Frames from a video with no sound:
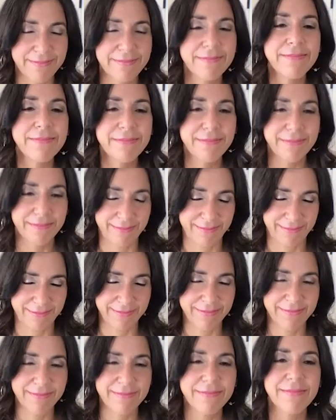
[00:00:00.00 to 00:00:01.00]
mm-hmm. Uh,
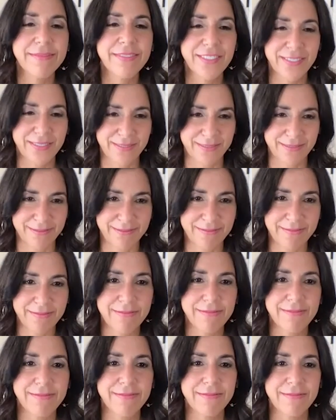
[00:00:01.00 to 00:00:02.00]
well, that's
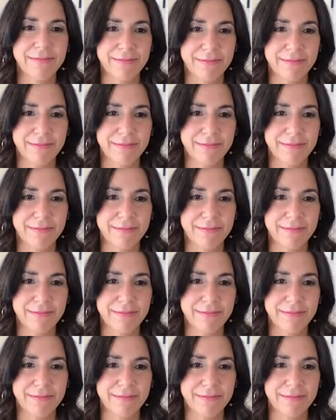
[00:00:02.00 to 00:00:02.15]
really